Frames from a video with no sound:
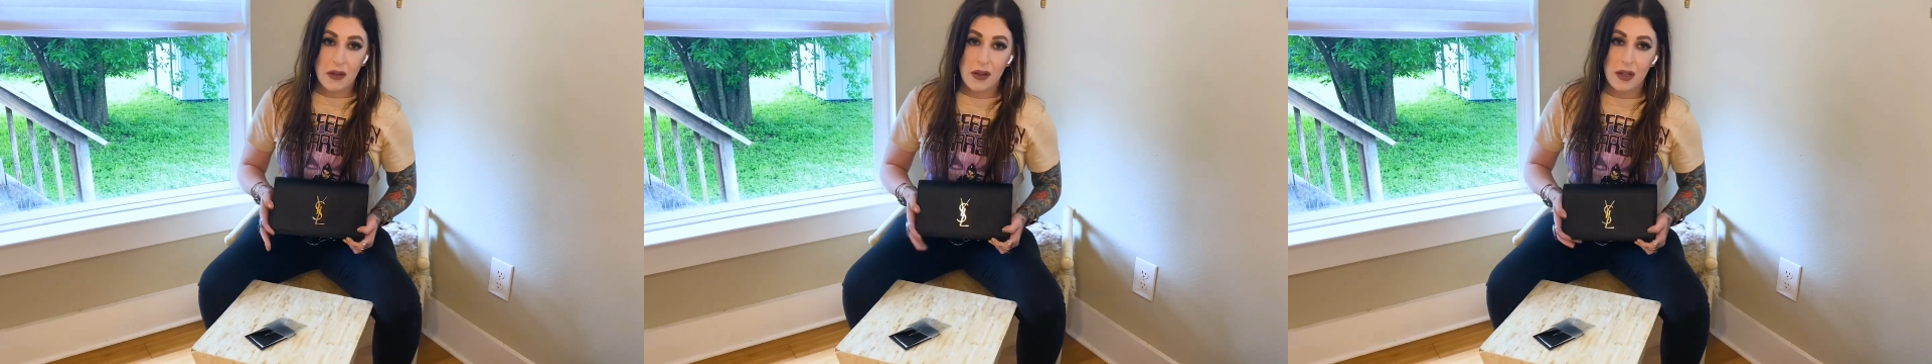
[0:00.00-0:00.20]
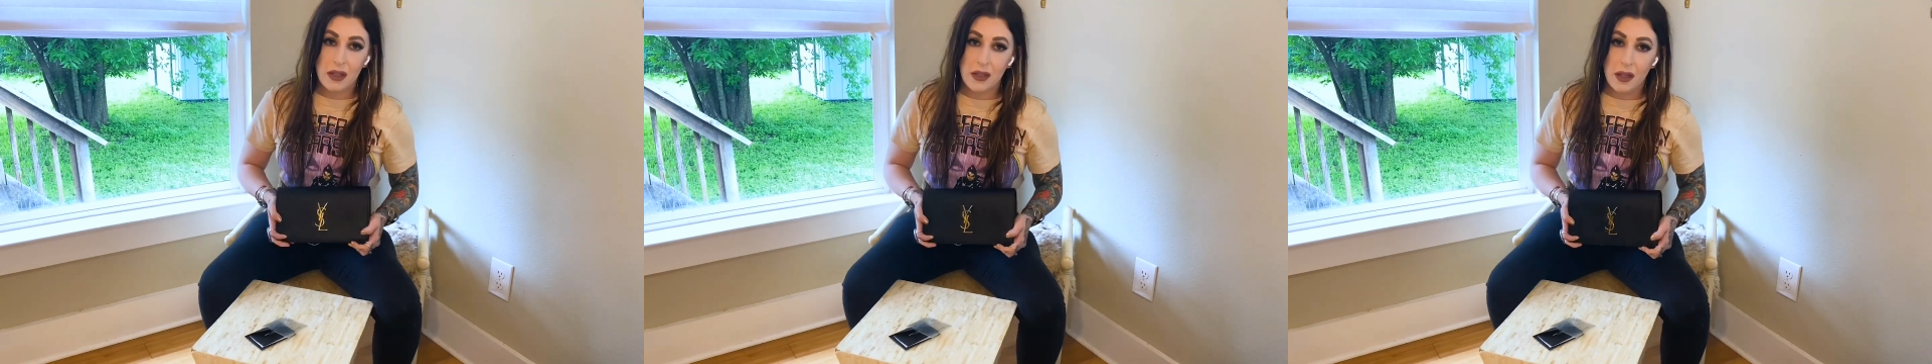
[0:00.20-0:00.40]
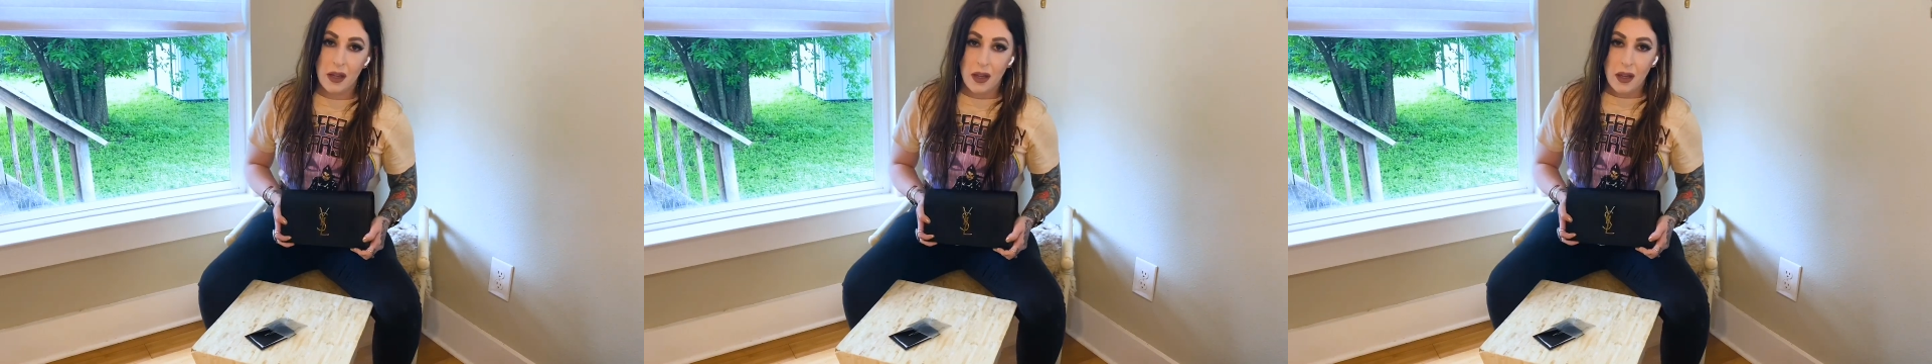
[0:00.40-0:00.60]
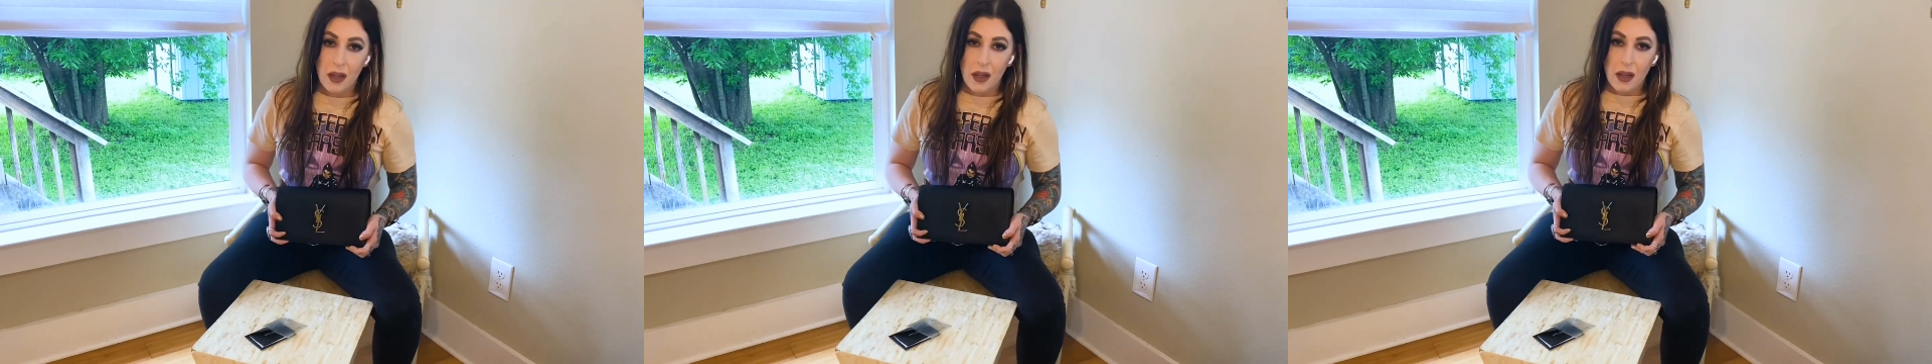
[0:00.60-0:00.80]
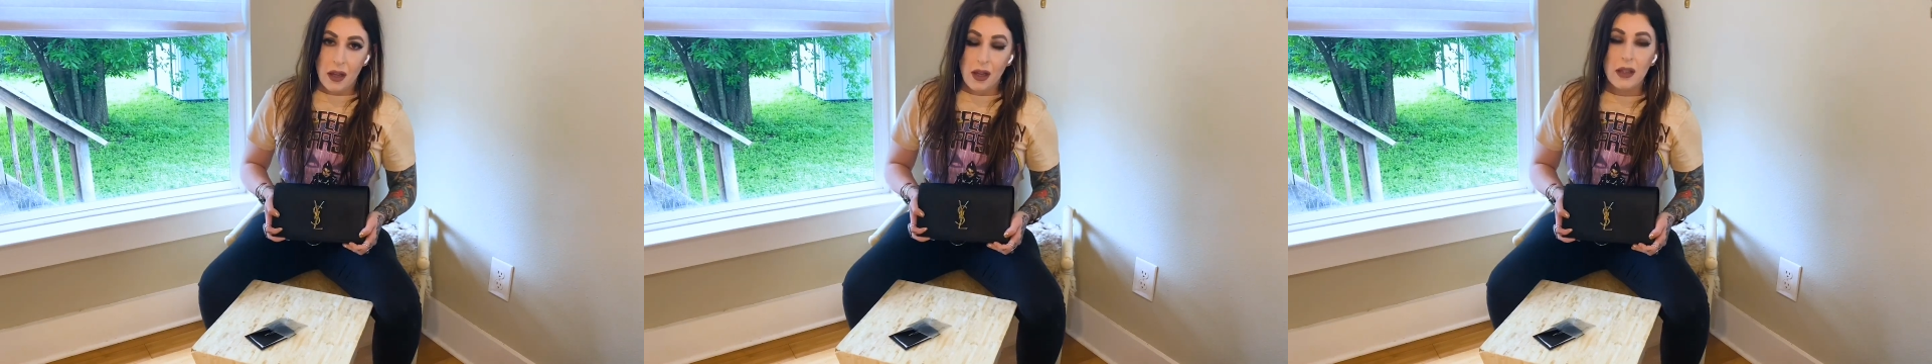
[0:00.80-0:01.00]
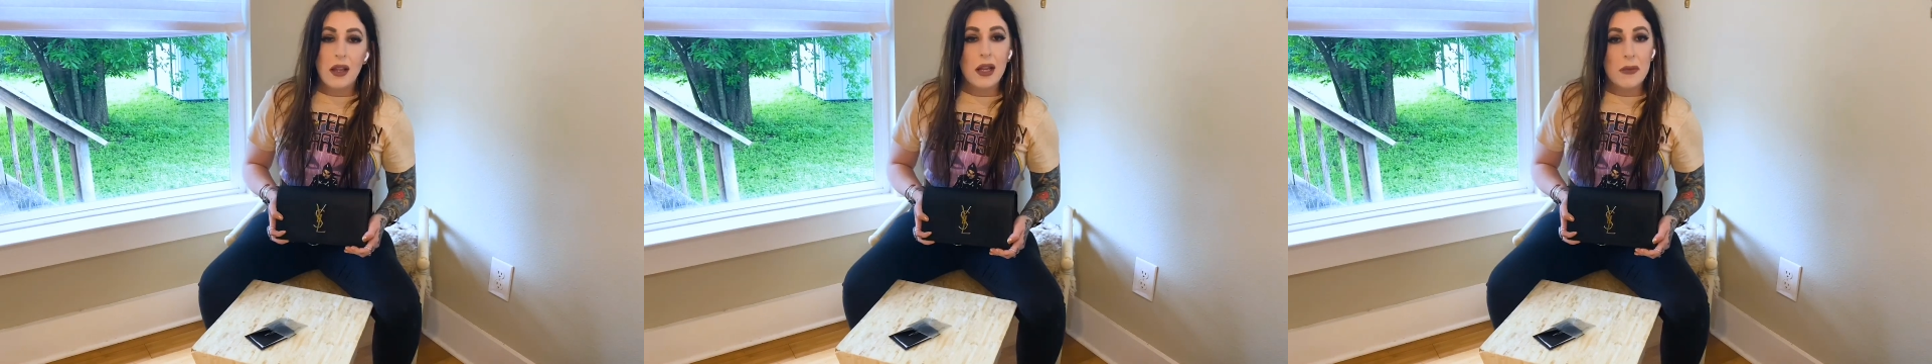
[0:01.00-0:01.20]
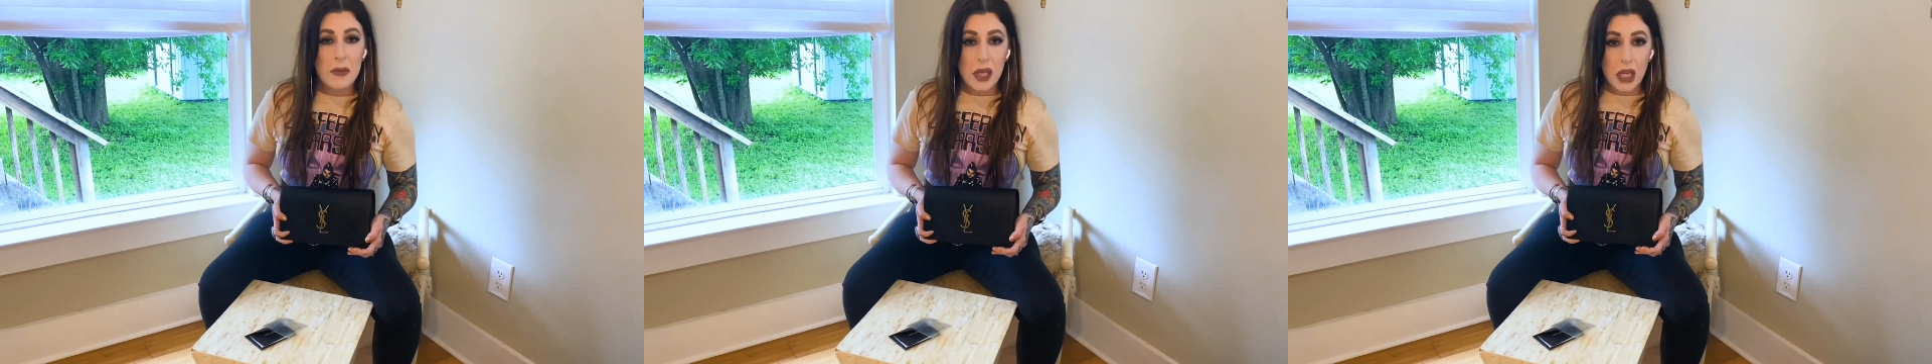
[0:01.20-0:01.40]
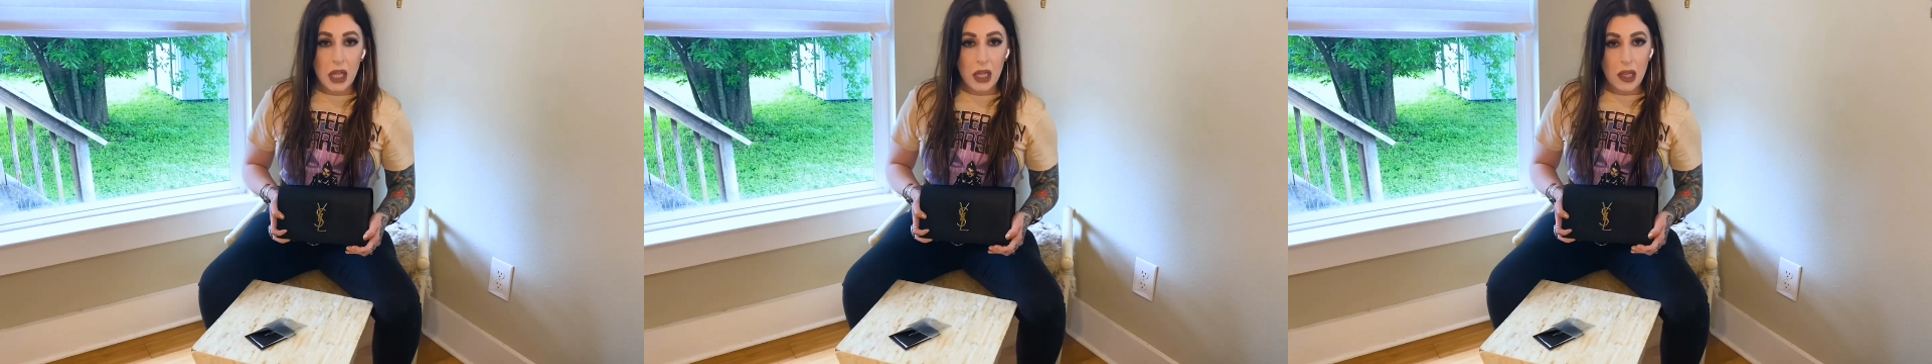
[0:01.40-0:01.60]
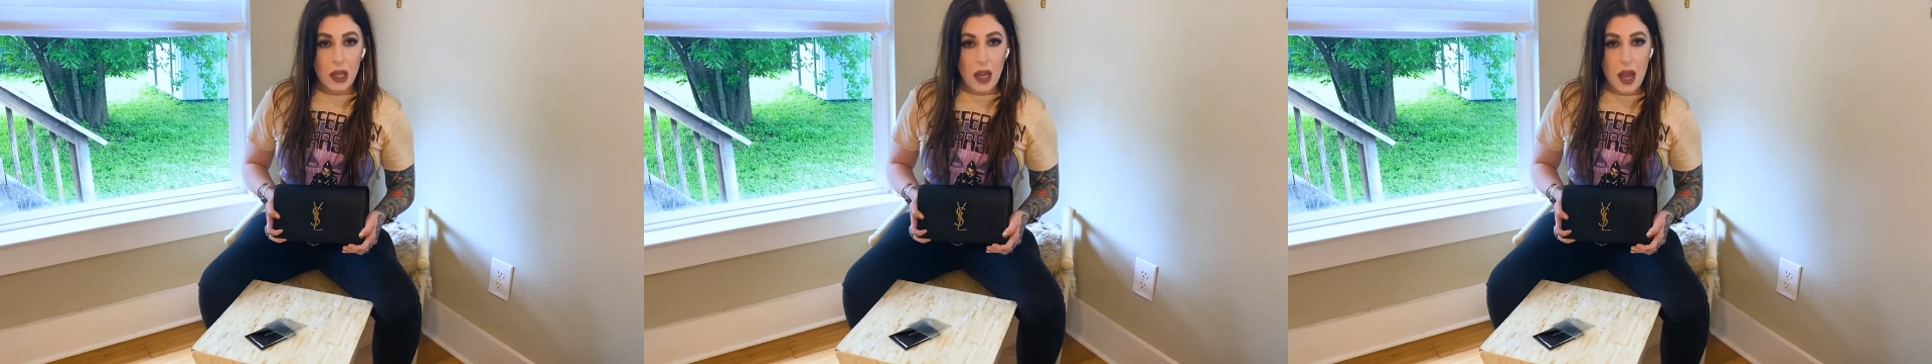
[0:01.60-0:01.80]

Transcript: on a lot of money.